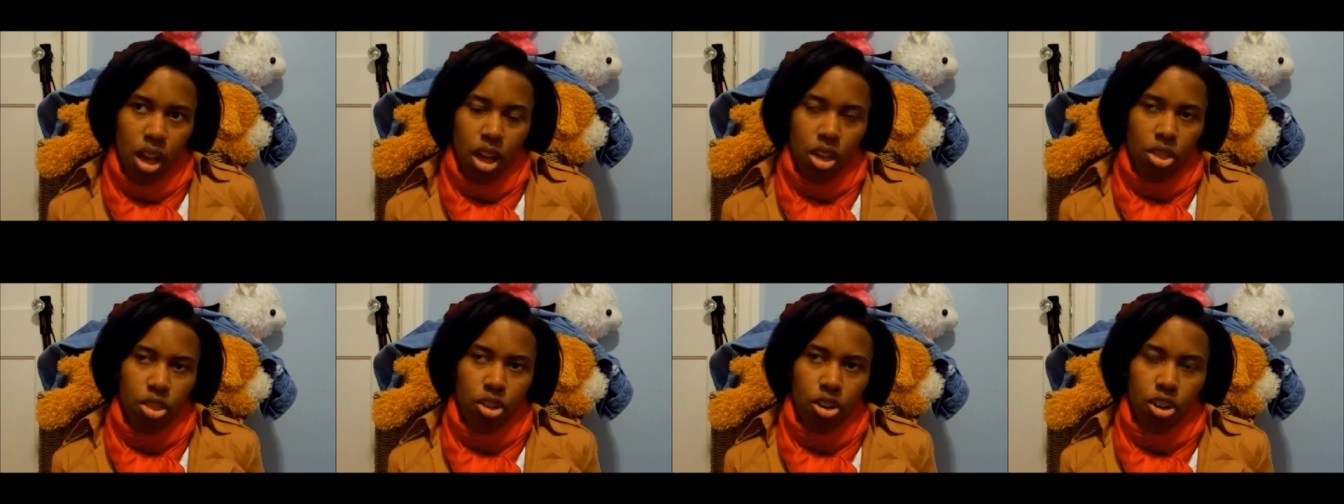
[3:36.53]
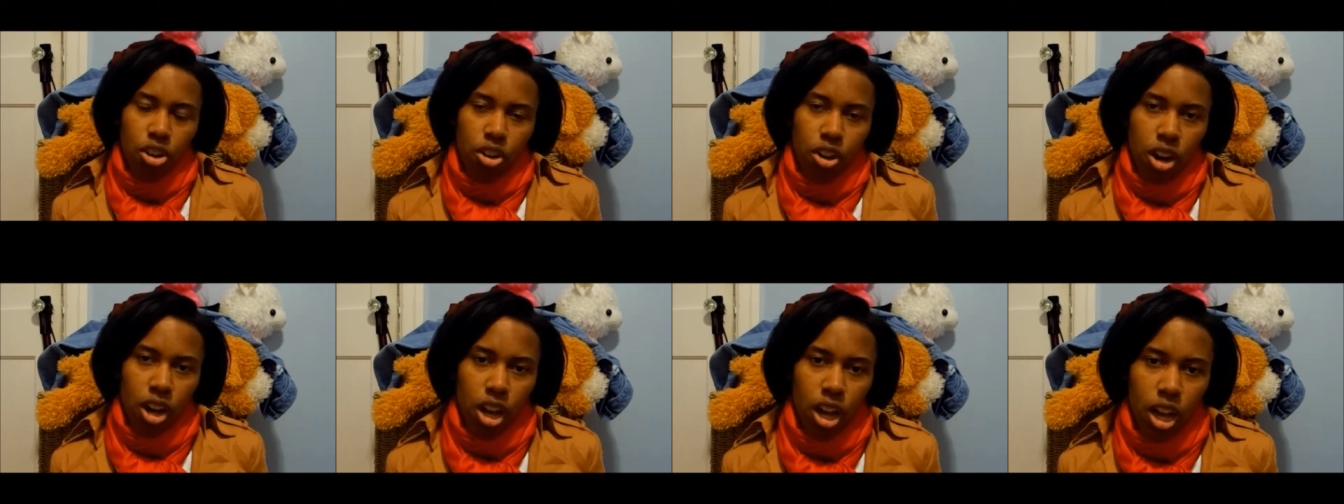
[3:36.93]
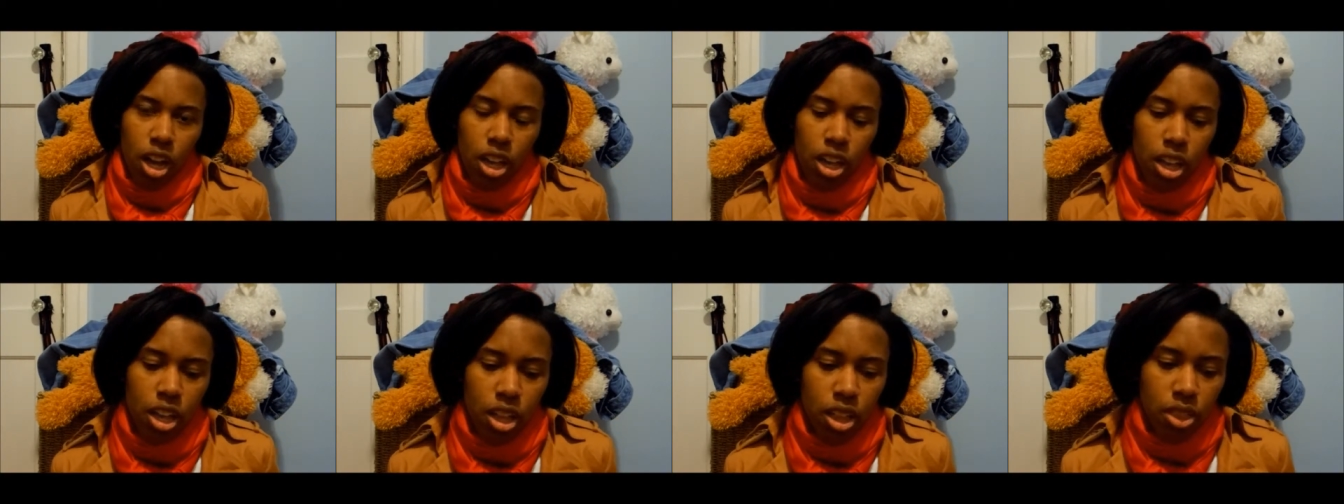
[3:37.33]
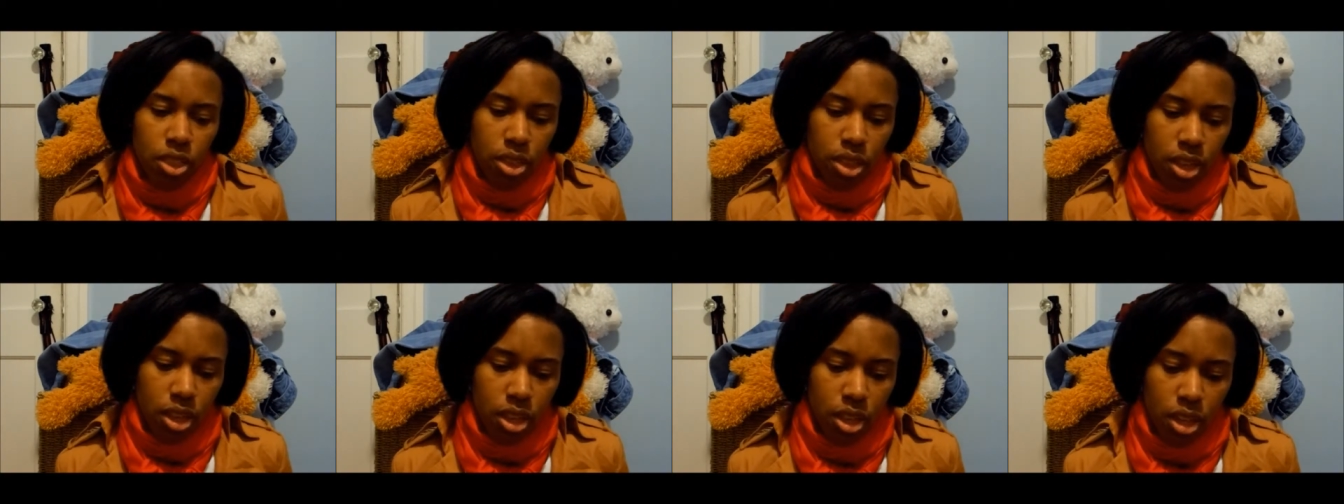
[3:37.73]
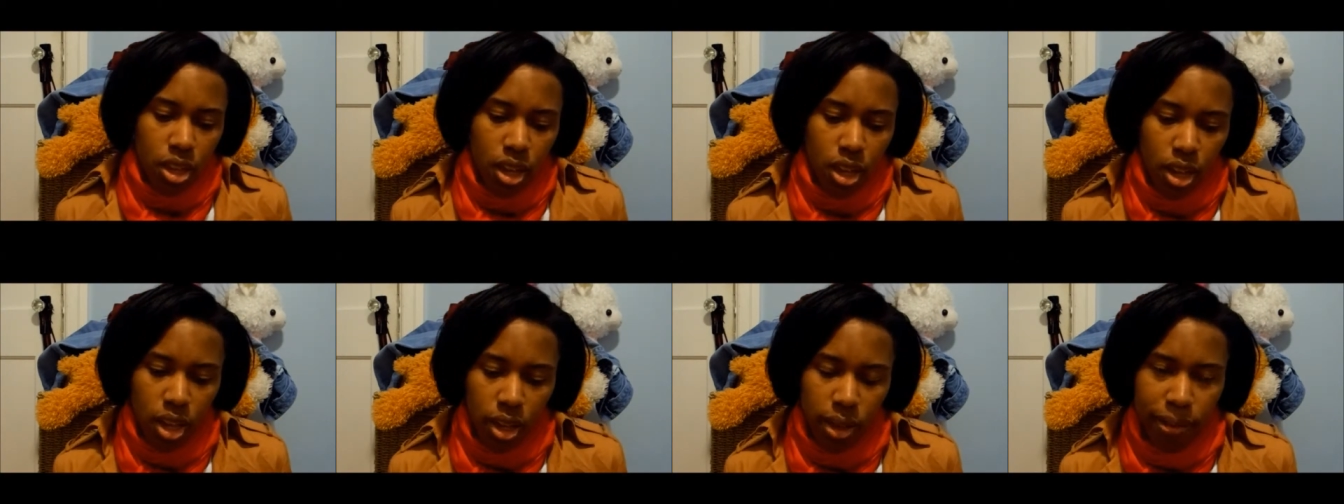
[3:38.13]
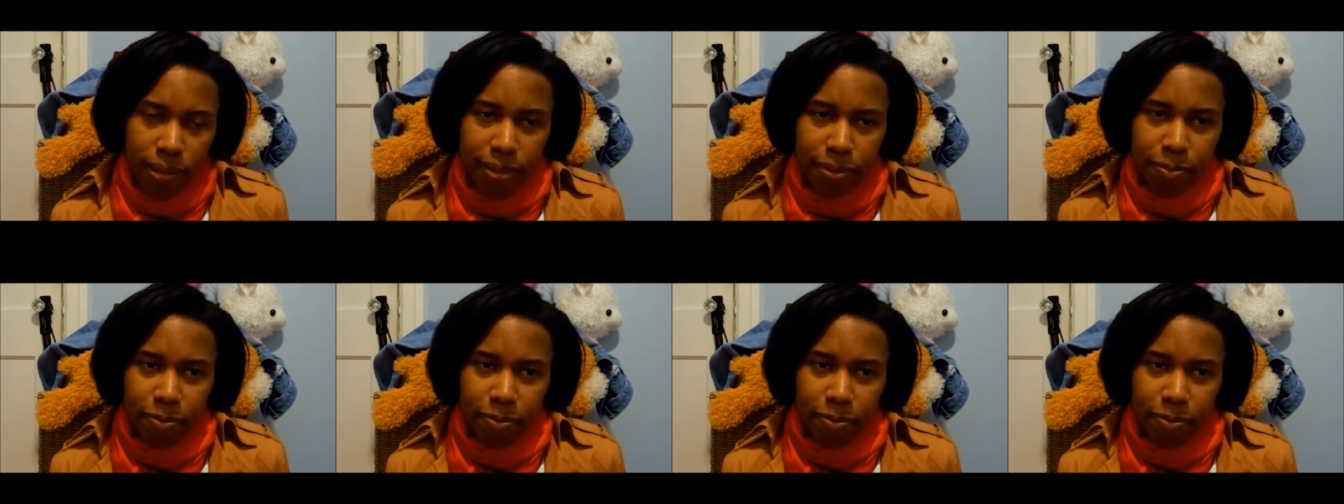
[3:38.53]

other uh, the uh,